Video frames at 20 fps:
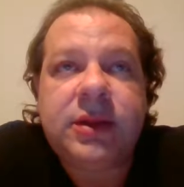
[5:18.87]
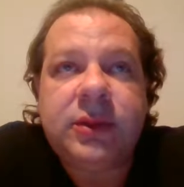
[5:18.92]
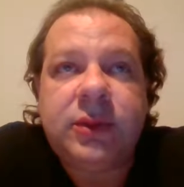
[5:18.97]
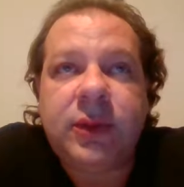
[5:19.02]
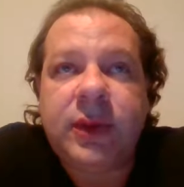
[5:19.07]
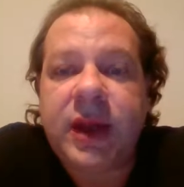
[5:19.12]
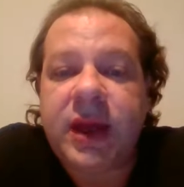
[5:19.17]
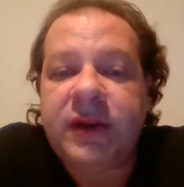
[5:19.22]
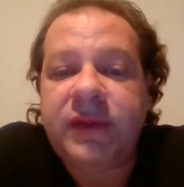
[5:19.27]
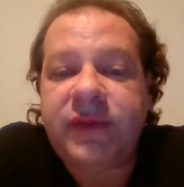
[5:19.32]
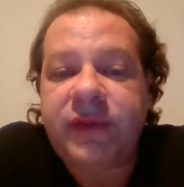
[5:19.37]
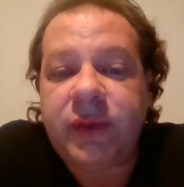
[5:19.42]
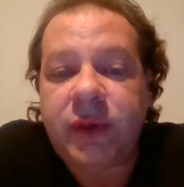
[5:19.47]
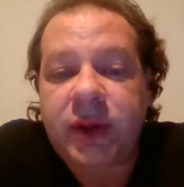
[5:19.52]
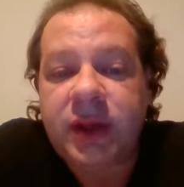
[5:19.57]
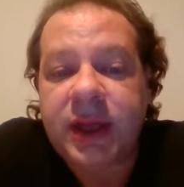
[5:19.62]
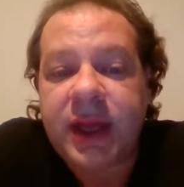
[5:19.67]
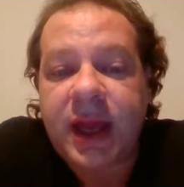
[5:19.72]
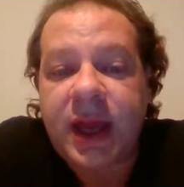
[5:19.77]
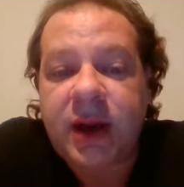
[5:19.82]
We had a
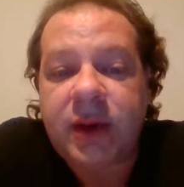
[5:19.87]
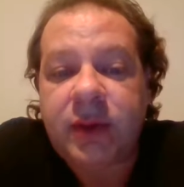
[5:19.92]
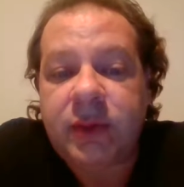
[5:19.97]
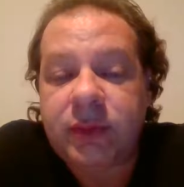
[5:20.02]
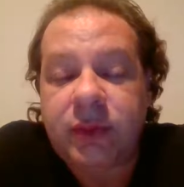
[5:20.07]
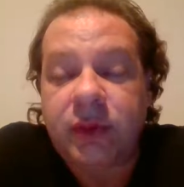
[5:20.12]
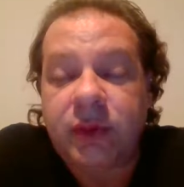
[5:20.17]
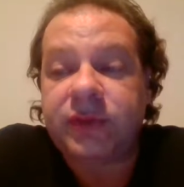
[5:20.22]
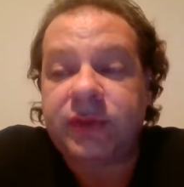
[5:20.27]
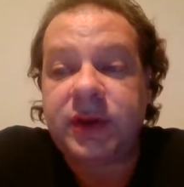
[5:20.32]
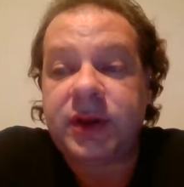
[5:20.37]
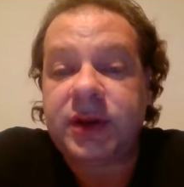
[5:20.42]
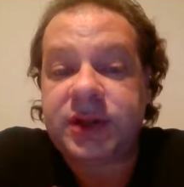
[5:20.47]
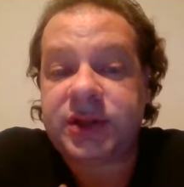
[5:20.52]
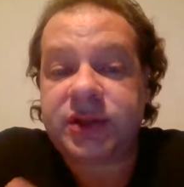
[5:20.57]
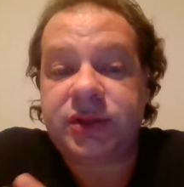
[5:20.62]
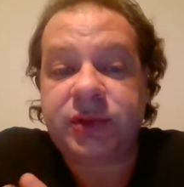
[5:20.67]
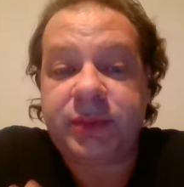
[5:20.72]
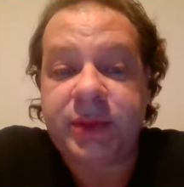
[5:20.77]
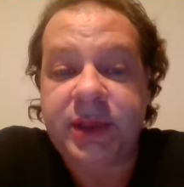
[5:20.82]
falling out over a
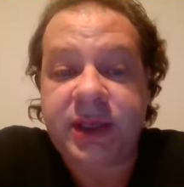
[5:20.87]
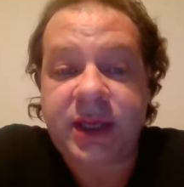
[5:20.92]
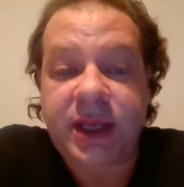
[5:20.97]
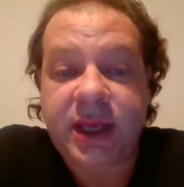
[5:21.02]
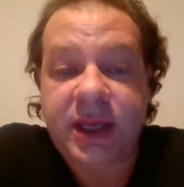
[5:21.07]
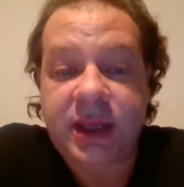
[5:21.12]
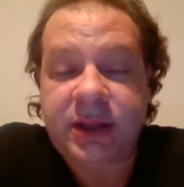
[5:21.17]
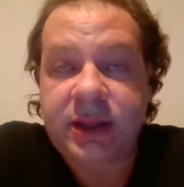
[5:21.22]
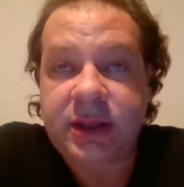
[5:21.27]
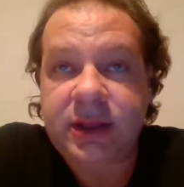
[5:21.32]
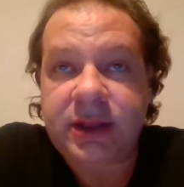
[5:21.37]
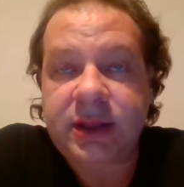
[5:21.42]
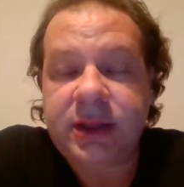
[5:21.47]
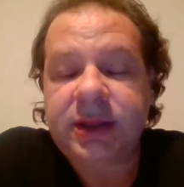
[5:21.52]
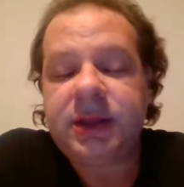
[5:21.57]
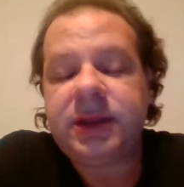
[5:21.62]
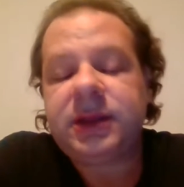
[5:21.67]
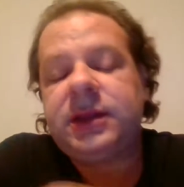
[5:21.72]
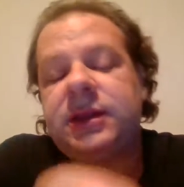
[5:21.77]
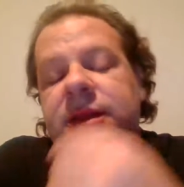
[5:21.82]
stupid kid
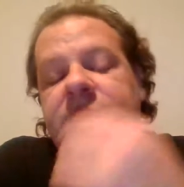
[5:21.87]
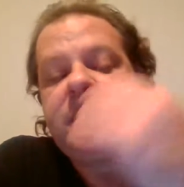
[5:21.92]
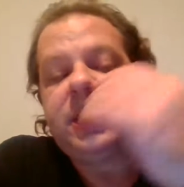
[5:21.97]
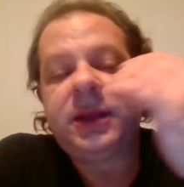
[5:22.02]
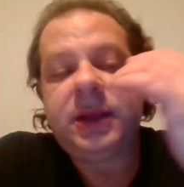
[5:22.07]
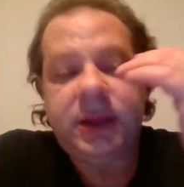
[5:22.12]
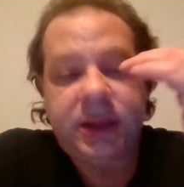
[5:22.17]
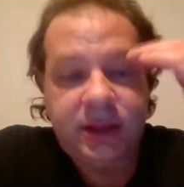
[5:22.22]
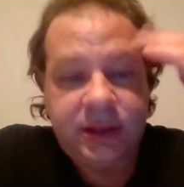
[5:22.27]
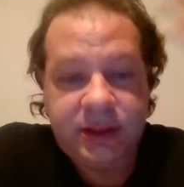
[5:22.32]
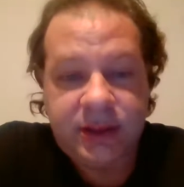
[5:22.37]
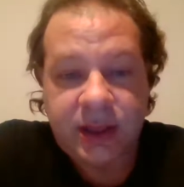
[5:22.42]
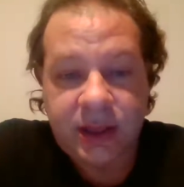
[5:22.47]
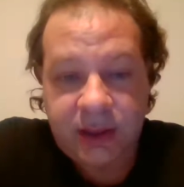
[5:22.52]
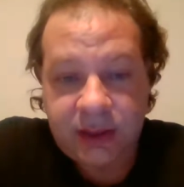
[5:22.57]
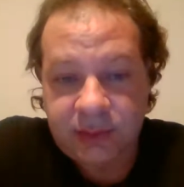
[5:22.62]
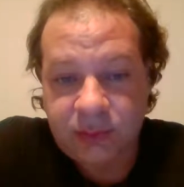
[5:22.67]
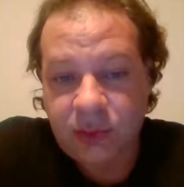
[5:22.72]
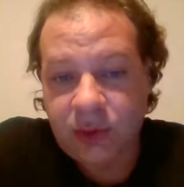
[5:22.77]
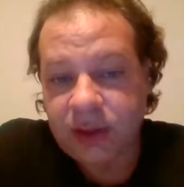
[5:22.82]
that
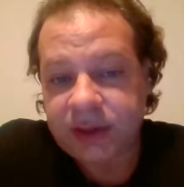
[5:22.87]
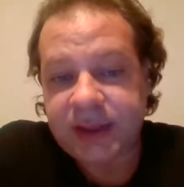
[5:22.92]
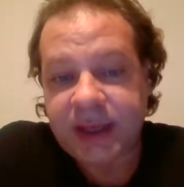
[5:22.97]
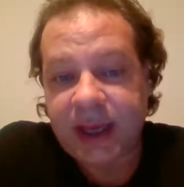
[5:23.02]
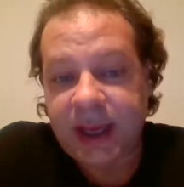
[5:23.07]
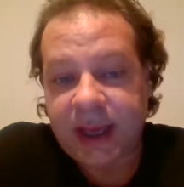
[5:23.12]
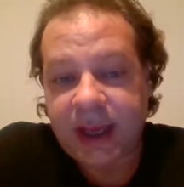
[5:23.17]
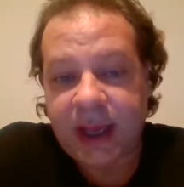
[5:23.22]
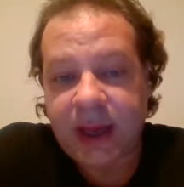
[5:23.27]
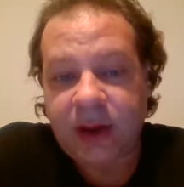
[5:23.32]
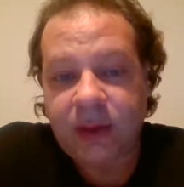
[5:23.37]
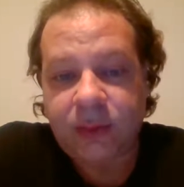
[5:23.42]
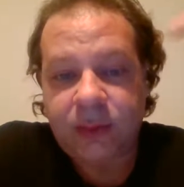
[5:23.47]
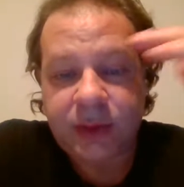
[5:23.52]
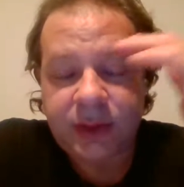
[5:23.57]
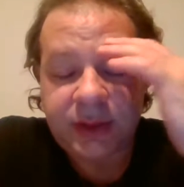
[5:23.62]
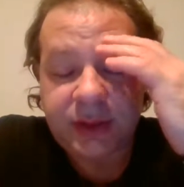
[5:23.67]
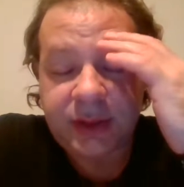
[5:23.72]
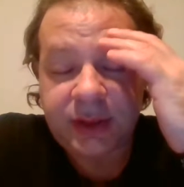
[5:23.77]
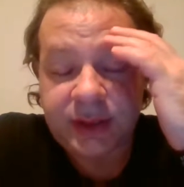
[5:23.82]
he wanted to hang out
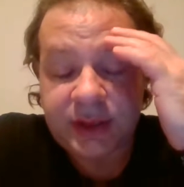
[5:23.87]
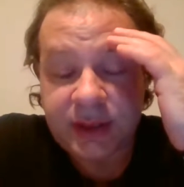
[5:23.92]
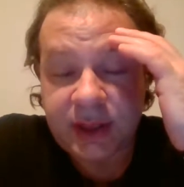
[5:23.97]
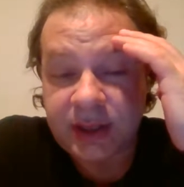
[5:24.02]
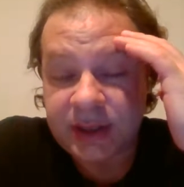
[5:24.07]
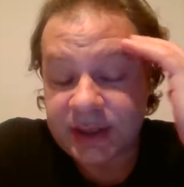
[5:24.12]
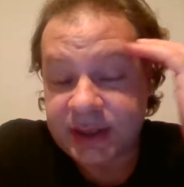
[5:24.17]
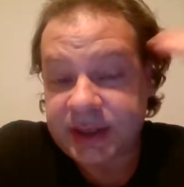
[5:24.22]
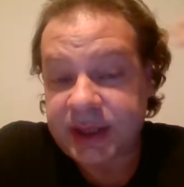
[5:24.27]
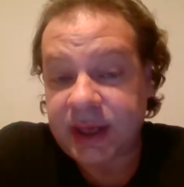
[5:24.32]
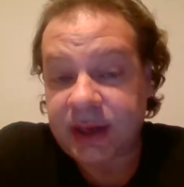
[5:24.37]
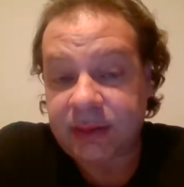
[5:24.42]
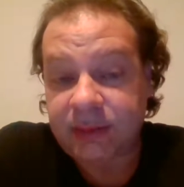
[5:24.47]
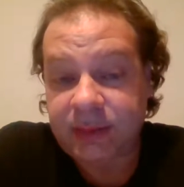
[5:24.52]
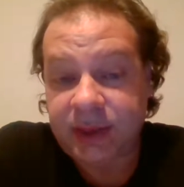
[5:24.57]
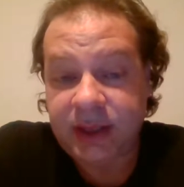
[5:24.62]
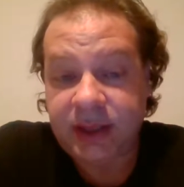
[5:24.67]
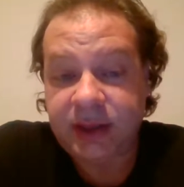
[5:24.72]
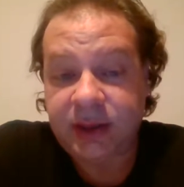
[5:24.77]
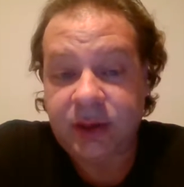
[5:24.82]
with, and instead of
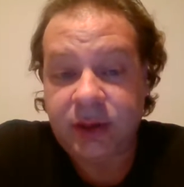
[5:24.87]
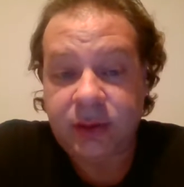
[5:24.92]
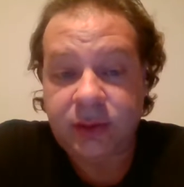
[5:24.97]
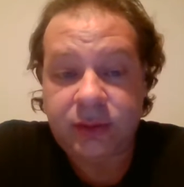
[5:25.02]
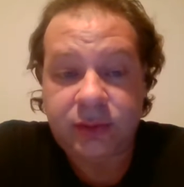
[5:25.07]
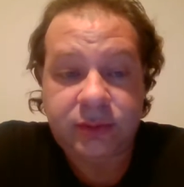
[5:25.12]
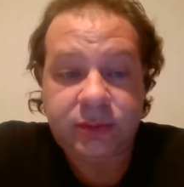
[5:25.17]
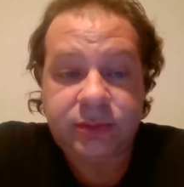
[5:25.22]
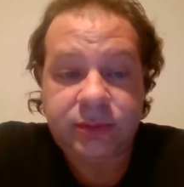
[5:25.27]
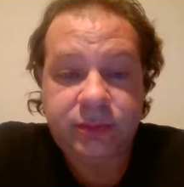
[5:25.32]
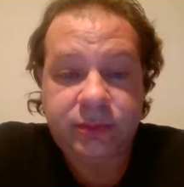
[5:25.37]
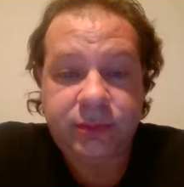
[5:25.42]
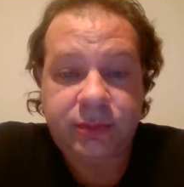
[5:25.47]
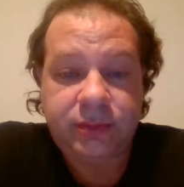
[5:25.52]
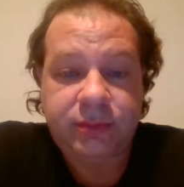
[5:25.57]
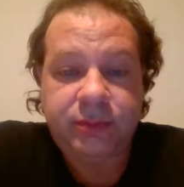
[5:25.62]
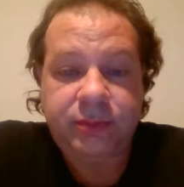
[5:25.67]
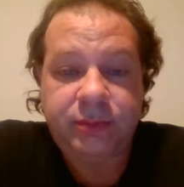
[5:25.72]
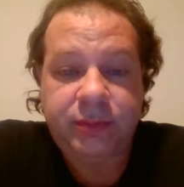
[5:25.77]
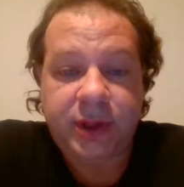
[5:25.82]
me to go
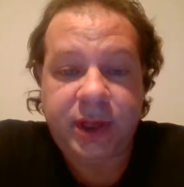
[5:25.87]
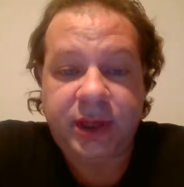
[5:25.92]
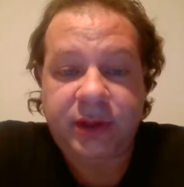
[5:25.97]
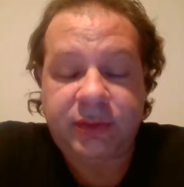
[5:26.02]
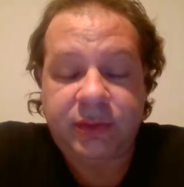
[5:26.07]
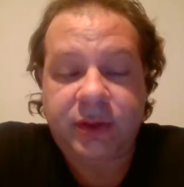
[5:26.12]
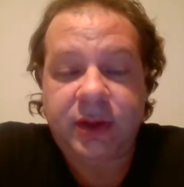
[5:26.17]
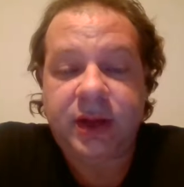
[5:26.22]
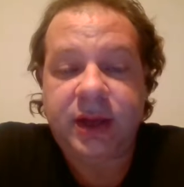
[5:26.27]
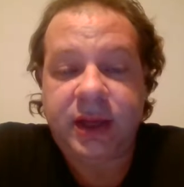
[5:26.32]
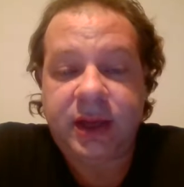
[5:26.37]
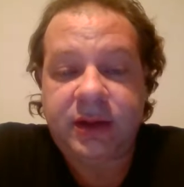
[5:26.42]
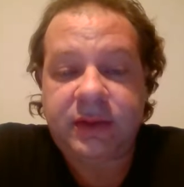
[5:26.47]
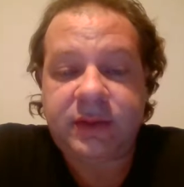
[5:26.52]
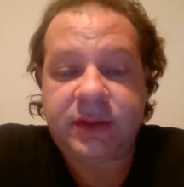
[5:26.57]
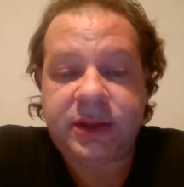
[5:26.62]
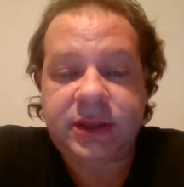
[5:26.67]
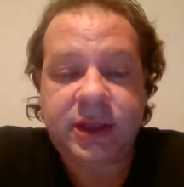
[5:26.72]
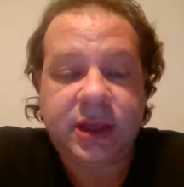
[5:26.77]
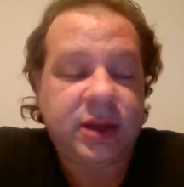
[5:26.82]
bike riding and
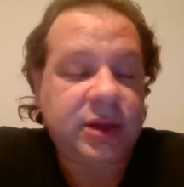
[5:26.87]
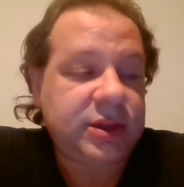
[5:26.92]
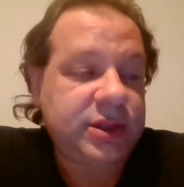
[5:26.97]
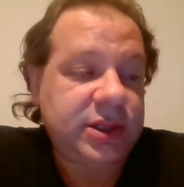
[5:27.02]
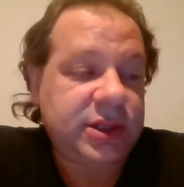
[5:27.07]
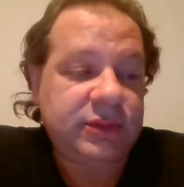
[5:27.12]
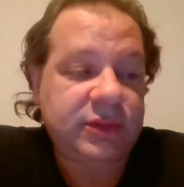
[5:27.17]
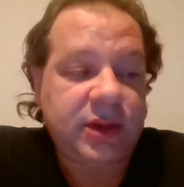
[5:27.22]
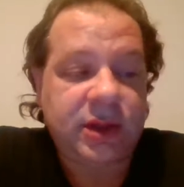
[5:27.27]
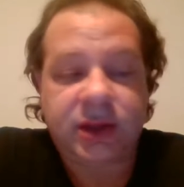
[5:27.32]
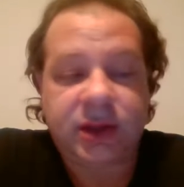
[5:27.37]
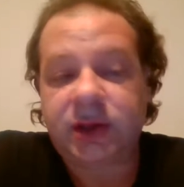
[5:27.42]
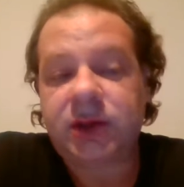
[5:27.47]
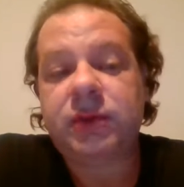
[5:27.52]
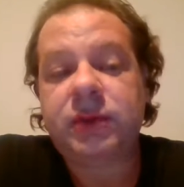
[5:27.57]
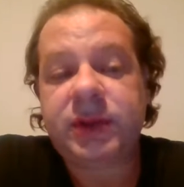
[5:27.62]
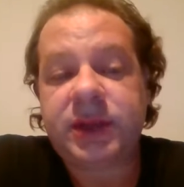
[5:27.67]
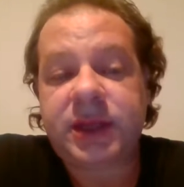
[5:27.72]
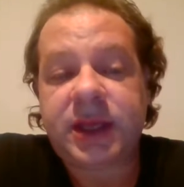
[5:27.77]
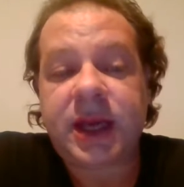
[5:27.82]
everything else, you rather go
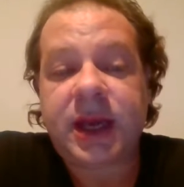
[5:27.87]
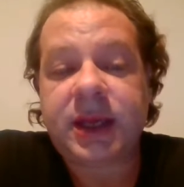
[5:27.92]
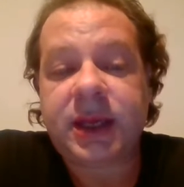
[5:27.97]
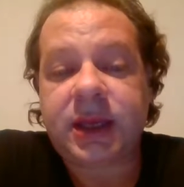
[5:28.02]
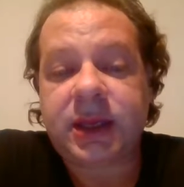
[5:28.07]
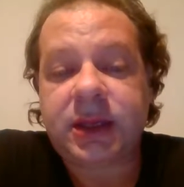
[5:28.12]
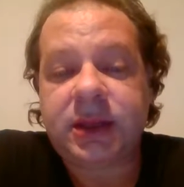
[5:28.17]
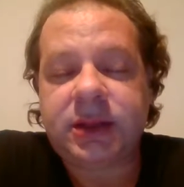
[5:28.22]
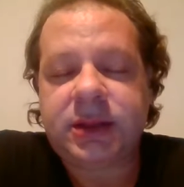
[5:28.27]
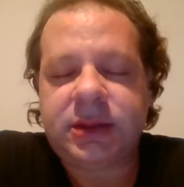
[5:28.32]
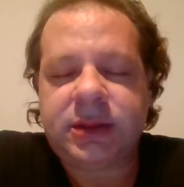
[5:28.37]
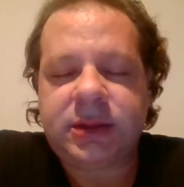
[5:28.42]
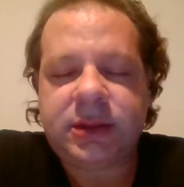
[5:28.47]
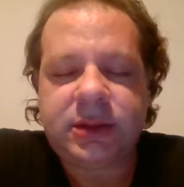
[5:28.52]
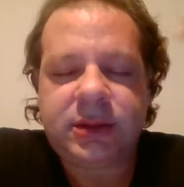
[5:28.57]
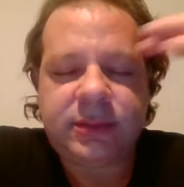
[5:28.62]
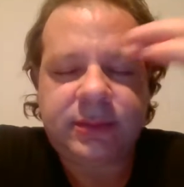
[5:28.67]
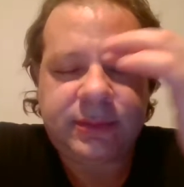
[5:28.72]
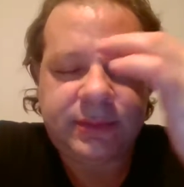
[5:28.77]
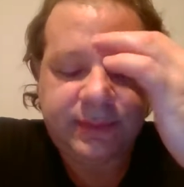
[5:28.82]
with that kid.
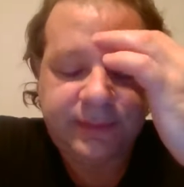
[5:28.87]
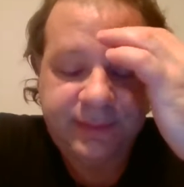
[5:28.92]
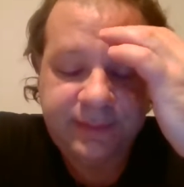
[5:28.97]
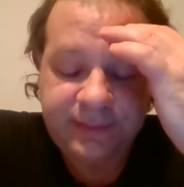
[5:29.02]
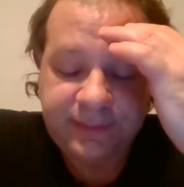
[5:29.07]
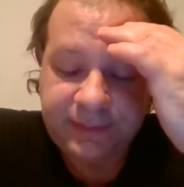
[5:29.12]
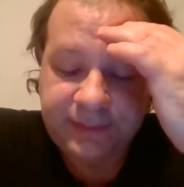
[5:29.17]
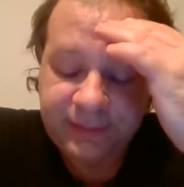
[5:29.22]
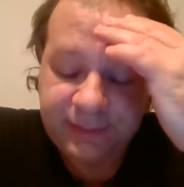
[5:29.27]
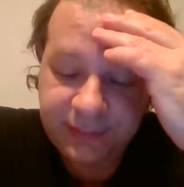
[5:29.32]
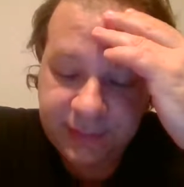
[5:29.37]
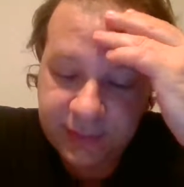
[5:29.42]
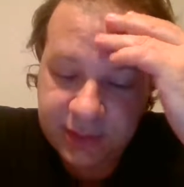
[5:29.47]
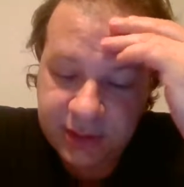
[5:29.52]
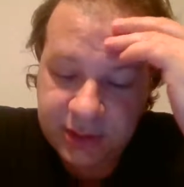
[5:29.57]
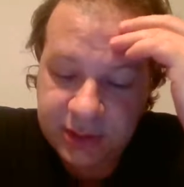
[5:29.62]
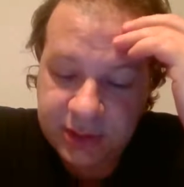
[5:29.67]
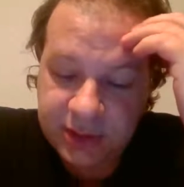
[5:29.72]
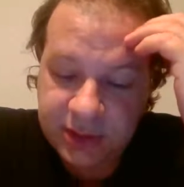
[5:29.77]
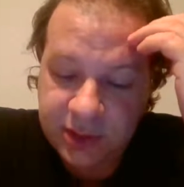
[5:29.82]

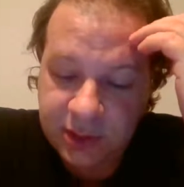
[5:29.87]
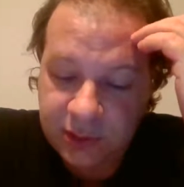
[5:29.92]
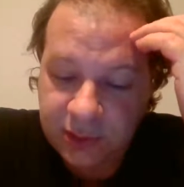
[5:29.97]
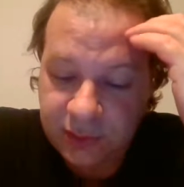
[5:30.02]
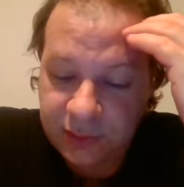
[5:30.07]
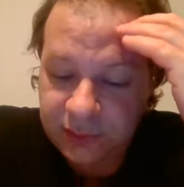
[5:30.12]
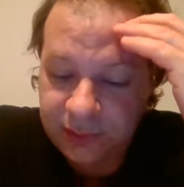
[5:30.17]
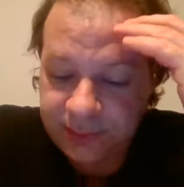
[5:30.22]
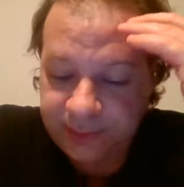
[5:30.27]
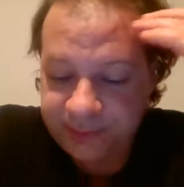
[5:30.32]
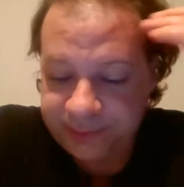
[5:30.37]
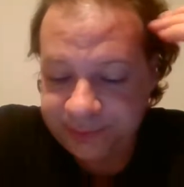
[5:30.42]
So